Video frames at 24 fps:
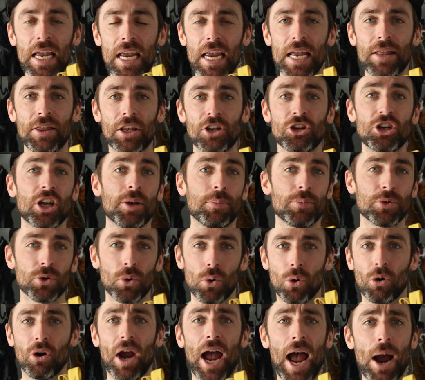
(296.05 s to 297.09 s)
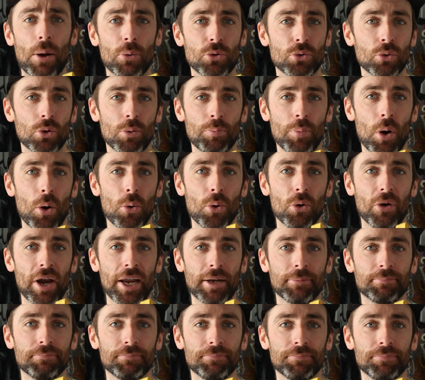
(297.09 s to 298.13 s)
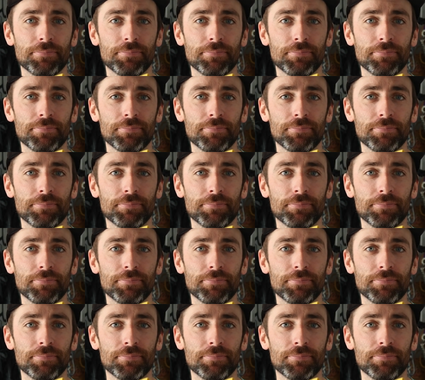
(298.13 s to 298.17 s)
in the gyms or outdoor bouldering.